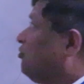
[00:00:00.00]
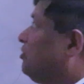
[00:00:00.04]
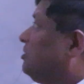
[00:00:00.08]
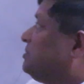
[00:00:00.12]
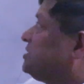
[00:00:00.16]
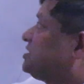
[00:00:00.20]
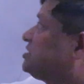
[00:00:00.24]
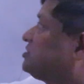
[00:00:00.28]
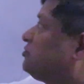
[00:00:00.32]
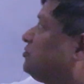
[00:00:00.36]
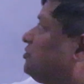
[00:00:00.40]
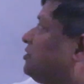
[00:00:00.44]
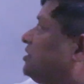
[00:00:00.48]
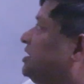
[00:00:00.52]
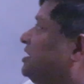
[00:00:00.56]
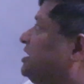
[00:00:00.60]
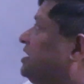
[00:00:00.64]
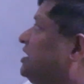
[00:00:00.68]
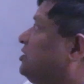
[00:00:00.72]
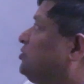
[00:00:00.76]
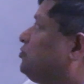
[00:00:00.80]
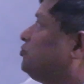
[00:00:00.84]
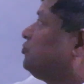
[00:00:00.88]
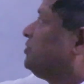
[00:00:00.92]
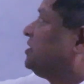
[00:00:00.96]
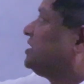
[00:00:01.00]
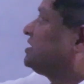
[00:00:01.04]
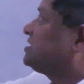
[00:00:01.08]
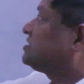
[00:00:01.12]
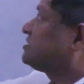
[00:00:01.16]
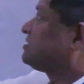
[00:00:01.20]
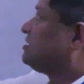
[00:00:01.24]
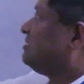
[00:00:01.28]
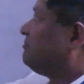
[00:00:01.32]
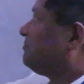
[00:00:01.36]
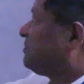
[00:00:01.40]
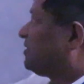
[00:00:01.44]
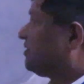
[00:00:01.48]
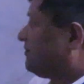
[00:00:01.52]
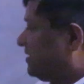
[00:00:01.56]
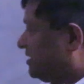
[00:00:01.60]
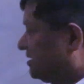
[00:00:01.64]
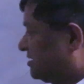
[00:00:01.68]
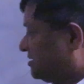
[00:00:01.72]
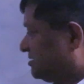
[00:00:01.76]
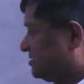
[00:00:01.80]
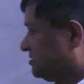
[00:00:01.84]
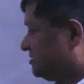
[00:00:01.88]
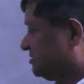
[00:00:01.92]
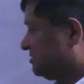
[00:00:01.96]
will be stored in a 2s complement.
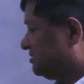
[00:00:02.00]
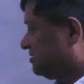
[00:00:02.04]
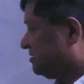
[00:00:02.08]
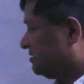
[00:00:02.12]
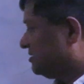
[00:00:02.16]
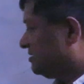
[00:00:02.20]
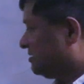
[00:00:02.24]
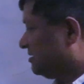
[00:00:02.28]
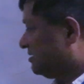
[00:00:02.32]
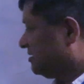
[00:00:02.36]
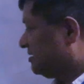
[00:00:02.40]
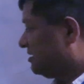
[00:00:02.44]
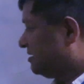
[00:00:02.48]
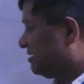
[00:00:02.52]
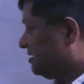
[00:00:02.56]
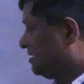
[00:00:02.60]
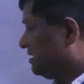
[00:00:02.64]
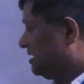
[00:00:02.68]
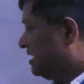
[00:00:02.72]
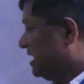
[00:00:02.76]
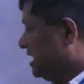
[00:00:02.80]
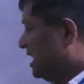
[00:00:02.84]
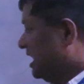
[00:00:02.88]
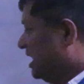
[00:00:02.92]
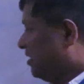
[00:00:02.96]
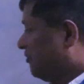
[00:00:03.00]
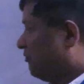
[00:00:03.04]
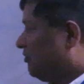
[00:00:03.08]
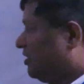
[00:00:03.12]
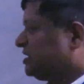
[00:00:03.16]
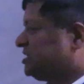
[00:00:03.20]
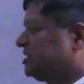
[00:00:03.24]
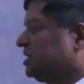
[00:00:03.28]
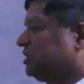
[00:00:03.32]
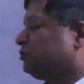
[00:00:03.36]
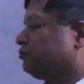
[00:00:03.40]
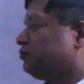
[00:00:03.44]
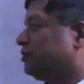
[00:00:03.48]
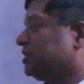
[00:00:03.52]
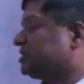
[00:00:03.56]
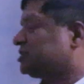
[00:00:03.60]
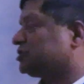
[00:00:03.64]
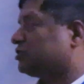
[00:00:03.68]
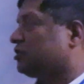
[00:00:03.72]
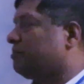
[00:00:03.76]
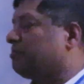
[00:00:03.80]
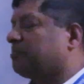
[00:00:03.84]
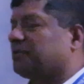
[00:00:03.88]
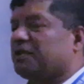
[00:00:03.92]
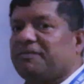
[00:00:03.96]
What is the 2s
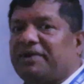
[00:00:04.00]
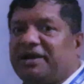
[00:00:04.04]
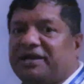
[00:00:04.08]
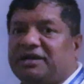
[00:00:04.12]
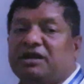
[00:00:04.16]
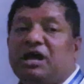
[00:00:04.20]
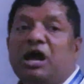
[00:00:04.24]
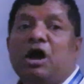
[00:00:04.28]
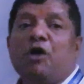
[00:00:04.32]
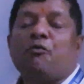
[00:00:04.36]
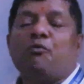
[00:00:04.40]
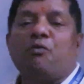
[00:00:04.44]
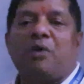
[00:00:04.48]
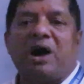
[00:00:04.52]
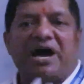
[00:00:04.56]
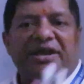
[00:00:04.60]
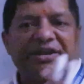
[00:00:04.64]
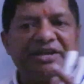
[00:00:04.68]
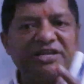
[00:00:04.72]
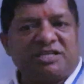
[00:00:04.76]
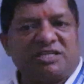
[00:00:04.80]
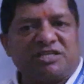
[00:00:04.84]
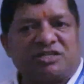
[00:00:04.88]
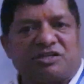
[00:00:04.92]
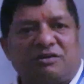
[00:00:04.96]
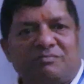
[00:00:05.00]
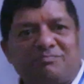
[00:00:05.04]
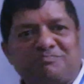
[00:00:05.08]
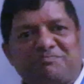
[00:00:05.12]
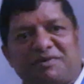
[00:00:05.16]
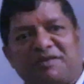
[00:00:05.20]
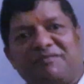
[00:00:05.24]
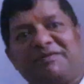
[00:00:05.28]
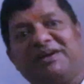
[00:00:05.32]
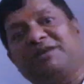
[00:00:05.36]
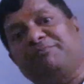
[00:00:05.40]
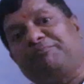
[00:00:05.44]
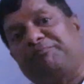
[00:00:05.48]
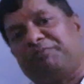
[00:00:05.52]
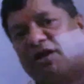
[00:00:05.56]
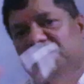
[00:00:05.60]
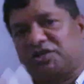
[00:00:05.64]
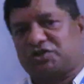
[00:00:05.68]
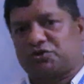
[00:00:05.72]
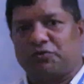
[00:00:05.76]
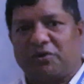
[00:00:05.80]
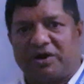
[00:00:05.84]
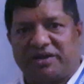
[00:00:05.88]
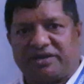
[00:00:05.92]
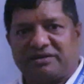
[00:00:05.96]
complement? 1s complement
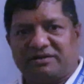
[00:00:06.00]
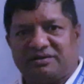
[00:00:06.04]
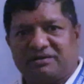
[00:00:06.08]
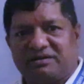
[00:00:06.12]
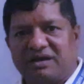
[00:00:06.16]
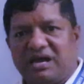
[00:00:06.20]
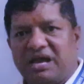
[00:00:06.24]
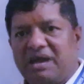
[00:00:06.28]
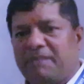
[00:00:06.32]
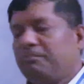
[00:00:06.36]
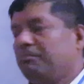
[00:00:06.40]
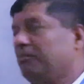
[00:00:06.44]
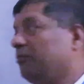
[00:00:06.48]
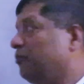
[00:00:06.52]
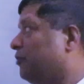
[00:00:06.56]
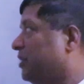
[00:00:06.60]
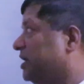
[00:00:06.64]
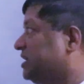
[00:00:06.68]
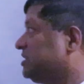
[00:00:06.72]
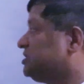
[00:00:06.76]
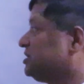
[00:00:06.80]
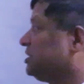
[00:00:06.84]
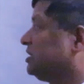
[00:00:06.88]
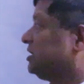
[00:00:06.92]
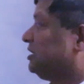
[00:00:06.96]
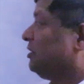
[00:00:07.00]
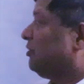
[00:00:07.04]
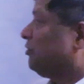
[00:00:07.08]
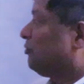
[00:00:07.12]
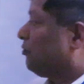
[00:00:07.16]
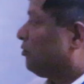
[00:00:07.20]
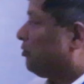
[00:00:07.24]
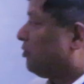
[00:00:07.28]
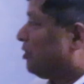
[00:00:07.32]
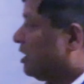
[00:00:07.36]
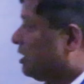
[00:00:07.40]
plus 1. What is the,